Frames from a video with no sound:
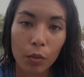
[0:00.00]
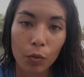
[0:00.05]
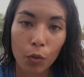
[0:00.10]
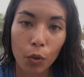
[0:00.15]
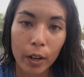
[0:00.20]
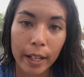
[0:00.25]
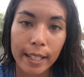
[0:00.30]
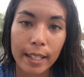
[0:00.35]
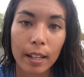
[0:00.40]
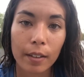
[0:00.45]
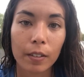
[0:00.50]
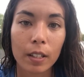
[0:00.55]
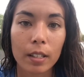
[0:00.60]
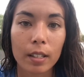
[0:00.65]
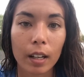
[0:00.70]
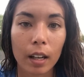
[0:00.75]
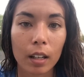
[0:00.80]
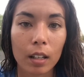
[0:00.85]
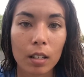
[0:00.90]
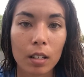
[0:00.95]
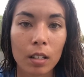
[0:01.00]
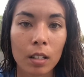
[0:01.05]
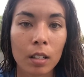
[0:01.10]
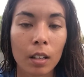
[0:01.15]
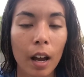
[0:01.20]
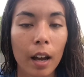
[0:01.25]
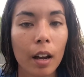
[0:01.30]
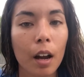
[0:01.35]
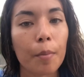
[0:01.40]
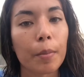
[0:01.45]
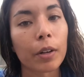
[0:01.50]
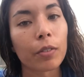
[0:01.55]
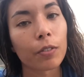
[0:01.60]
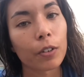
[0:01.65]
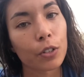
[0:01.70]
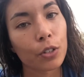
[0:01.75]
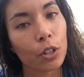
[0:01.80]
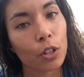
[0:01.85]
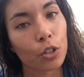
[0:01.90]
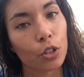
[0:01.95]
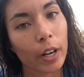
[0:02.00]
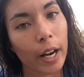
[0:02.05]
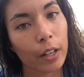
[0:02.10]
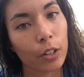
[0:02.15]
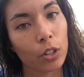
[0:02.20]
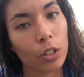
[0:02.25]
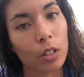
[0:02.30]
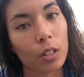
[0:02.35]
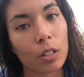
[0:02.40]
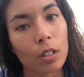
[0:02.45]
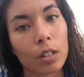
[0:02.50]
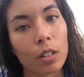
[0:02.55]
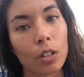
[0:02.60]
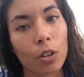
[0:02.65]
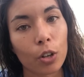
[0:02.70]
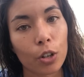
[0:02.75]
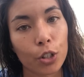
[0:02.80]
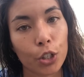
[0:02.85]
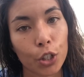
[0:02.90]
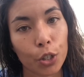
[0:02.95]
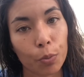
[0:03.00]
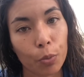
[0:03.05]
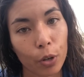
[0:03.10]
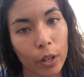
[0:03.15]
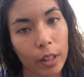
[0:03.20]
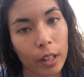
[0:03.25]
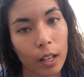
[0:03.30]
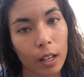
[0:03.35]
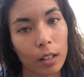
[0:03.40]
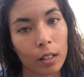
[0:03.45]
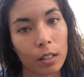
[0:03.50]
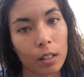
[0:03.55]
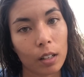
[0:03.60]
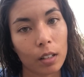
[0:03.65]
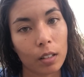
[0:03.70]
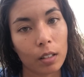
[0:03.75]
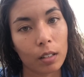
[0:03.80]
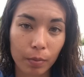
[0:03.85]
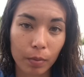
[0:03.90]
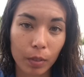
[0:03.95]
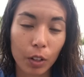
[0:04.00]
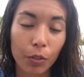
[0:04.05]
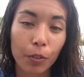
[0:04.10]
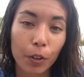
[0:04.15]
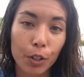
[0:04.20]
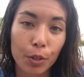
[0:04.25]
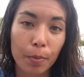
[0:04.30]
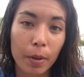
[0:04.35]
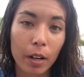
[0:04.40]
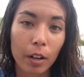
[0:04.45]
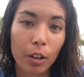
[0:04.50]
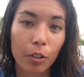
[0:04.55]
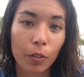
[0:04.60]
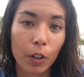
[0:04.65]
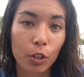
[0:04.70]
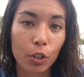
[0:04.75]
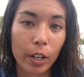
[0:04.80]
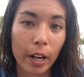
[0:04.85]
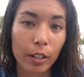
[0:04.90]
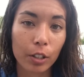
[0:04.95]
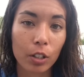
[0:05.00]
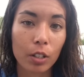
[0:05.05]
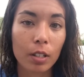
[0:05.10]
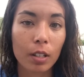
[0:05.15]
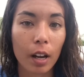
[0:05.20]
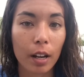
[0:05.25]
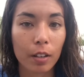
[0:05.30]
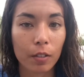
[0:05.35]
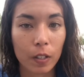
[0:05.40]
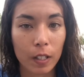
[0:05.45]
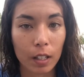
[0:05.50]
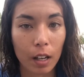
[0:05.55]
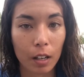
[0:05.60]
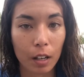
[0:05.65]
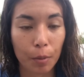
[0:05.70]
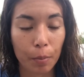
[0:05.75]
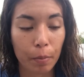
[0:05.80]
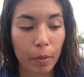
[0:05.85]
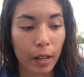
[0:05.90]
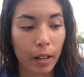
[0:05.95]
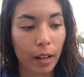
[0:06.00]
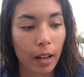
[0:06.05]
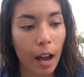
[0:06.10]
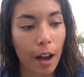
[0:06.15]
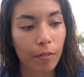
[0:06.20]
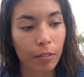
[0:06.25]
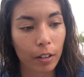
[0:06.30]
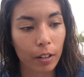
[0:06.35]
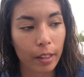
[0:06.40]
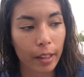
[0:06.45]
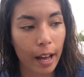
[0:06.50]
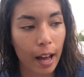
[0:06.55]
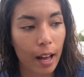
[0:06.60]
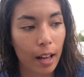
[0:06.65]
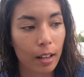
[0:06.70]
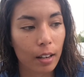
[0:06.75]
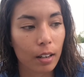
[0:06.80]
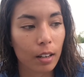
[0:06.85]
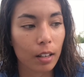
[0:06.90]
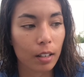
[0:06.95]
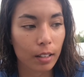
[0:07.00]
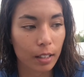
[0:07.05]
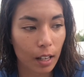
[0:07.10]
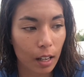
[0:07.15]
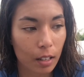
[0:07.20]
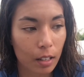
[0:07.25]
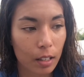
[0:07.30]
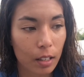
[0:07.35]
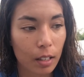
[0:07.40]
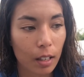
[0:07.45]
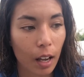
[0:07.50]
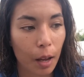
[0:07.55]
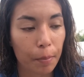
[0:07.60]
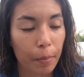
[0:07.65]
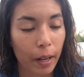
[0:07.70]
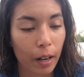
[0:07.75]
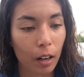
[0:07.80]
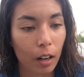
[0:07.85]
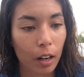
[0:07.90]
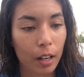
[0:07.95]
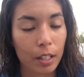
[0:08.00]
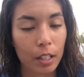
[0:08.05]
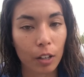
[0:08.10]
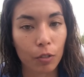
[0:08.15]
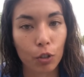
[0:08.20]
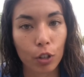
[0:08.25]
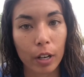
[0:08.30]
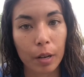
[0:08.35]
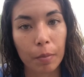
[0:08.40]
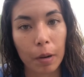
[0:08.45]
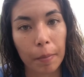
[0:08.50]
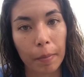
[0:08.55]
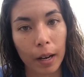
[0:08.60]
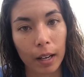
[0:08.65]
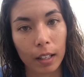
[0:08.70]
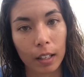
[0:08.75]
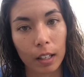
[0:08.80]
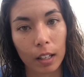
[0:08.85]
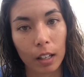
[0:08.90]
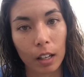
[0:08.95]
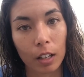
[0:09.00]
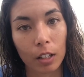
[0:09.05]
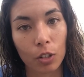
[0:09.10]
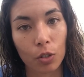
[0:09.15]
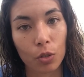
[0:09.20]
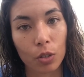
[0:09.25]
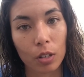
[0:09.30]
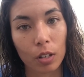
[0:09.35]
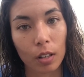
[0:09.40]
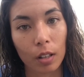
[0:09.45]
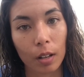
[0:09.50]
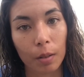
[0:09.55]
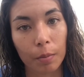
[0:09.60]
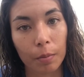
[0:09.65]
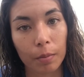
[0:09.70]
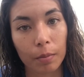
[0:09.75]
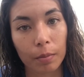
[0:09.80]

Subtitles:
and 47 seconds, I got my first contractions and the urge to breathe kicked in. The first minute of contractions kind of suck, but after that, it tends to get better as I've trained my body to get used to them.